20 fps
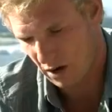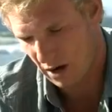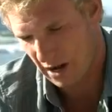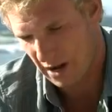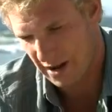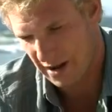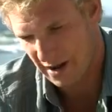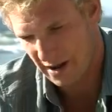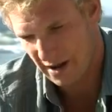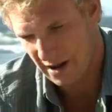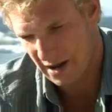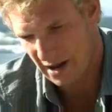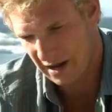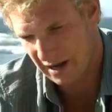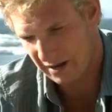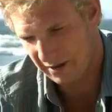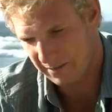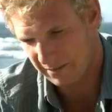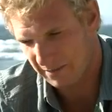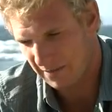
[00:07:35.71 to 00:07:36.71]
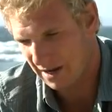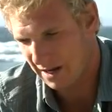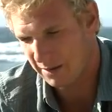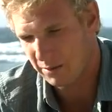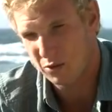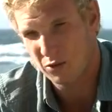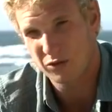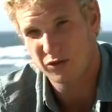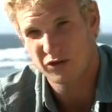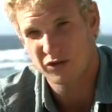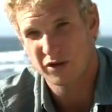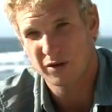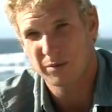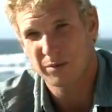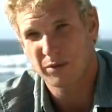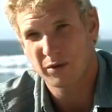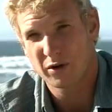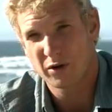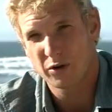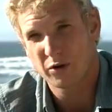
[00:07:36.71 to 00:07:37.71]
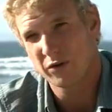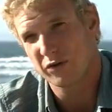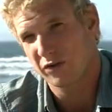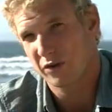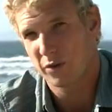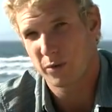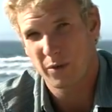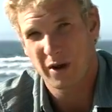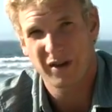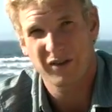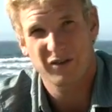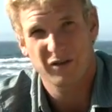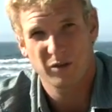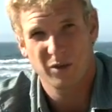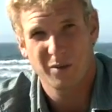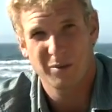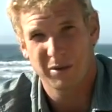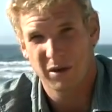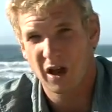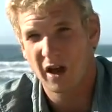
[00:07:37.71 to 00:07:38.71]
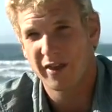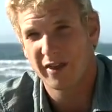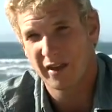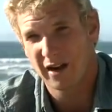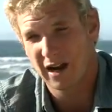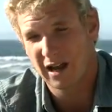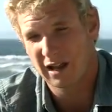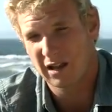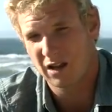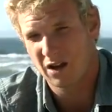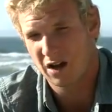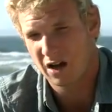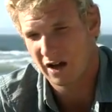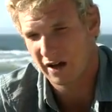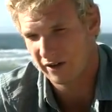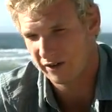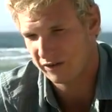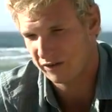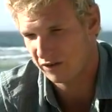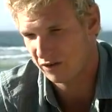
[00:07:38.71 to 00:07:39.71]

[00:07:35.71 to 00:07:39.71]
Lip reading: I am able to produce the rest of the blood that I lost.